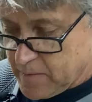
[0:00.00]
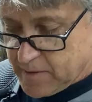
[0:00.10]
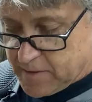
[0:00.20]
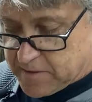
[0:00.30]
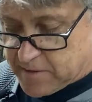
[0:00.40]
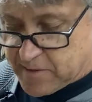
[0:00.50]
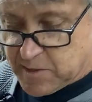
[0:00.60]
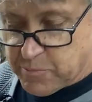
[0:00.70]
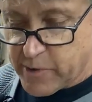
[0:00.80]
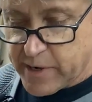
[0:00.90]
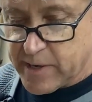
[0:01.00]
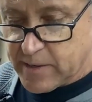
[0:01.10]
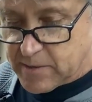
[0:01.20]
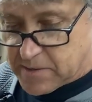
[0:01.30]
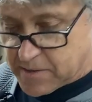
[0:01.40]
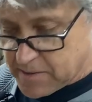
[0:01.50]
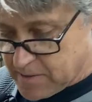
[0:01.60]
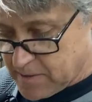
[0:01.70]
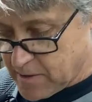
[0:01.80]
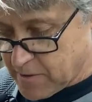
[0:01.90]
These are the springs.
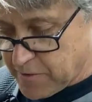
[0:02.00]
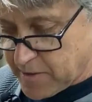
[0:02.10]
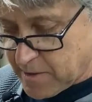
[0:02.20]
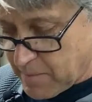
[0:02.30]
I don't think it